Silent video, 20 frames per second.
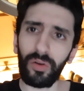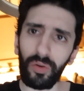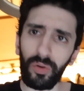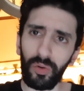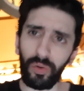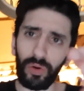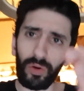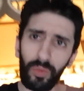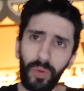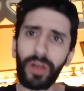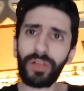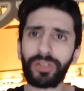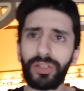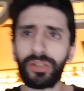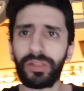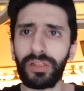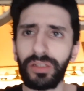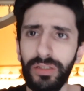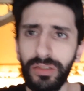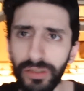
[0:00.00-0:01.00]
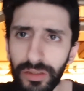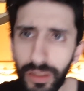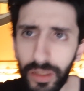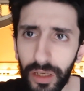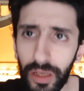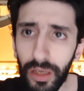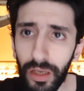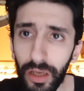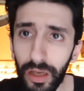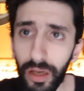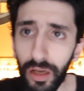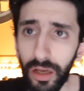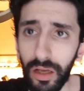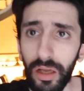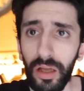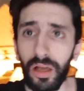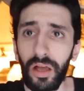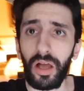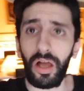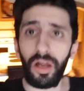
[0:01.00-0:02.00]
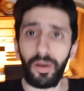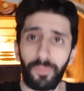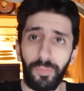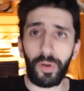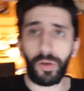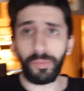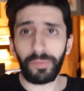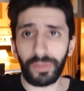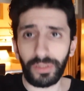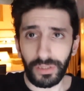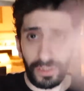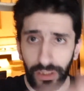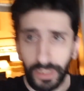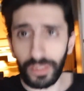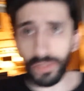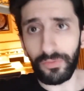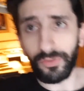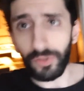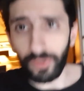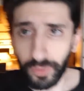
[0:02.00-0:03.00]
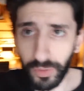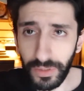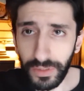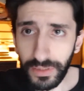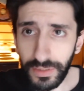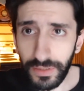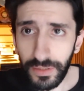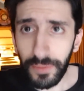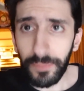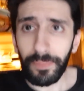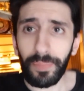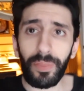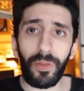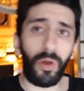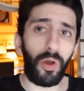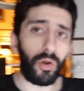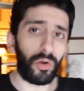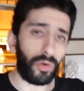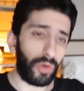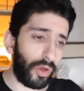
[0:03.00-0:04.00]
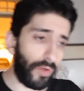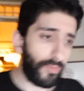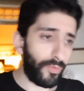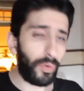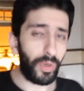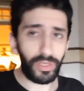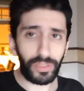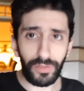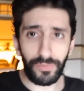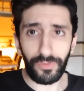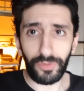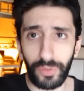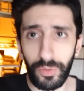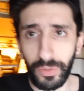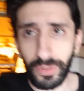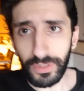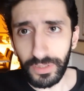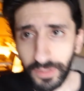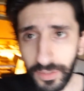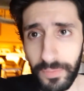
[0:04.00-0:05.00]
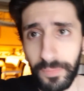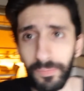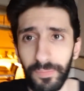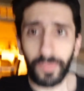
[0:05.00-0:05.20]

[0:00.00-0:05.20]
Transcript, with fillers: who are watching this are probably League viewers or Overwatch viewers.